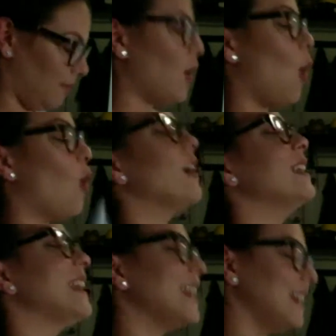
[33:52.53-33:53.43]
or
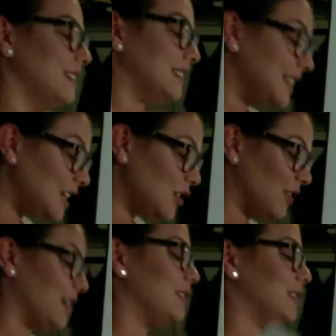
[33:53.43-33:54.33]
a
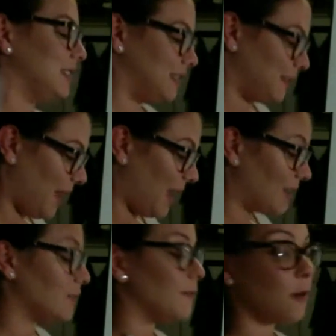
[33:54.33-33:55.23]
decrease in demand
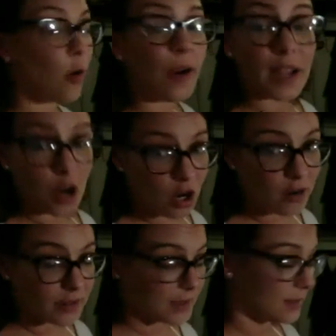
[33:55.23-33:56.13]
for a
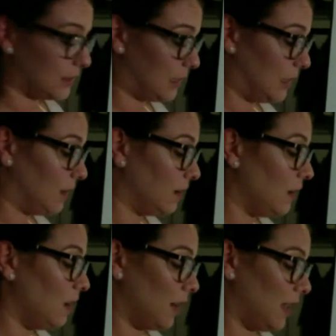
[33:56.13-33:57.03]
currency
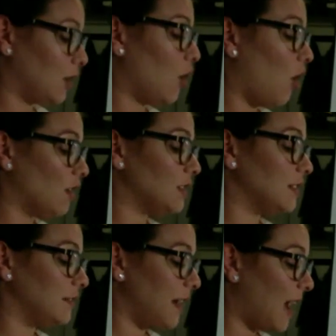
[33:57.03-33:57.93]
can cause the
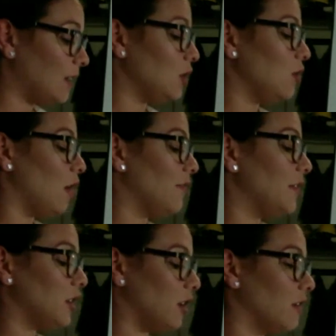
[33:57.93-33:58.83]
value of the
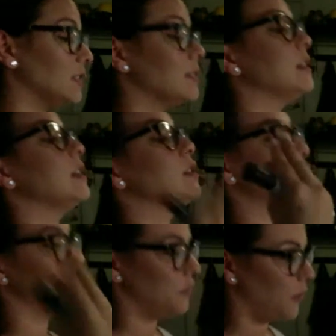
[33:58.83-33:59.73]
currency
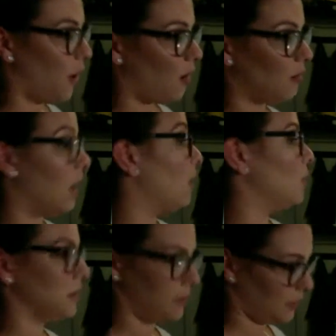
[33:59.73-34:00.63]
to fall. I
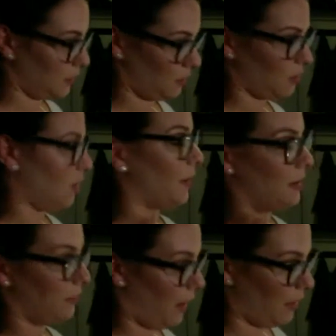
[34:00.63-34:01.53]
always mess this up.
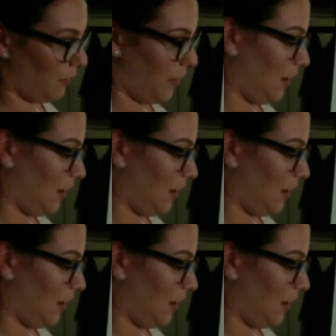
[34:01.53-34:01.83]
I'd rather read